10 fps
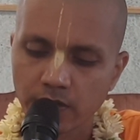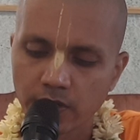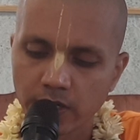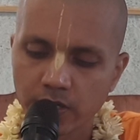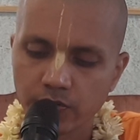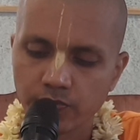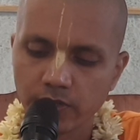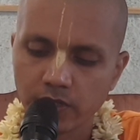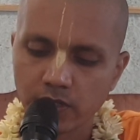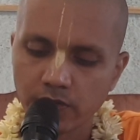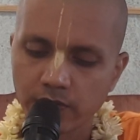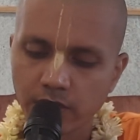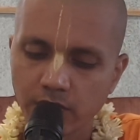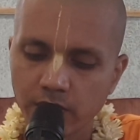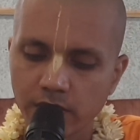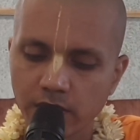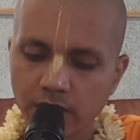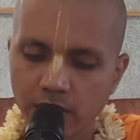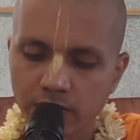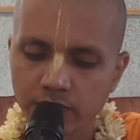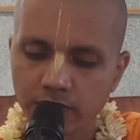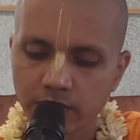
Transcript: And if we live a regulated life